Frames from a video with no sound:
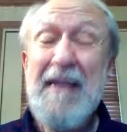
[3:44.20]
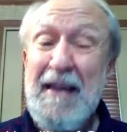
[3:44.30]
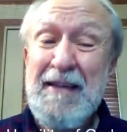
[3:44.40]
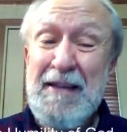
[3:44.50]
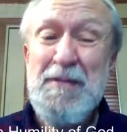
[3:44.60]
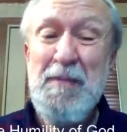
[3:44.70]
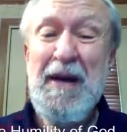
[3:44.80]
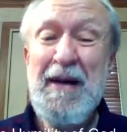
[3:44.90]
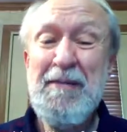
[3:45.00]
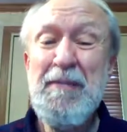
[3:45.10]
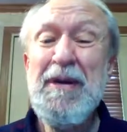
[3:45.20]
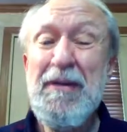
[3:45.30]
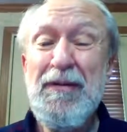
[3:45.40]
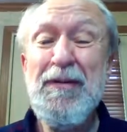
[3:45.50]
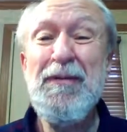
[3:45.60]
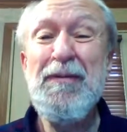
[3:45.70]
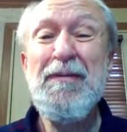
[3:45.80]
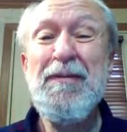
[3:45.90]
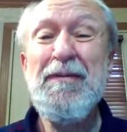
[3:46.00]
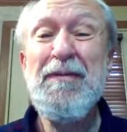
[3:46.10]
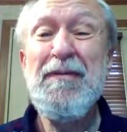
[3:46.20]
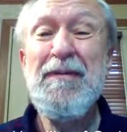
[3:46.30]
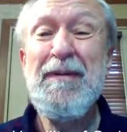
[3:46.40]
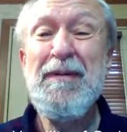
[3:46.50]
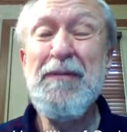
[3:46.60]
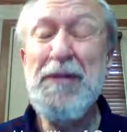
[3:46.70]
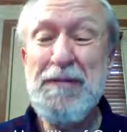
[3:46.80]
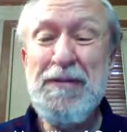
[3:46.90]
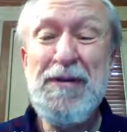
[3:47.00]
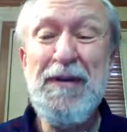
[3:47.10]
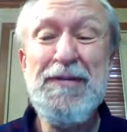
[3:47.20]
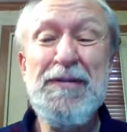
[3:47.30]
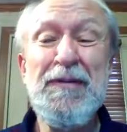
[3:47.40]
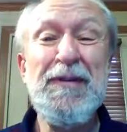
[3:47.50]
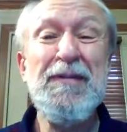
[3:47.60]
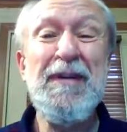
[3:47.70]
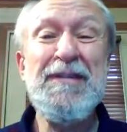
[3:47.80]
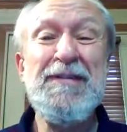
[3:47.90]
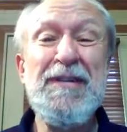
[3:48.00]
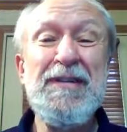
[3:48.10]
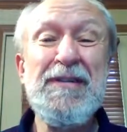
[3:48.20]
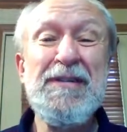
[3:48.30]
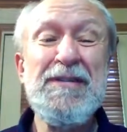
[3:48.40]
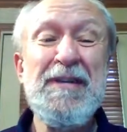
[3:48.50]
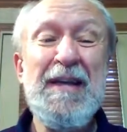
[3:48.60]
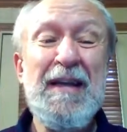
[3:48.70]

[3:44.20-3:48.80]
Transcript: Let this mind be in you, which was also in Christ Jesus,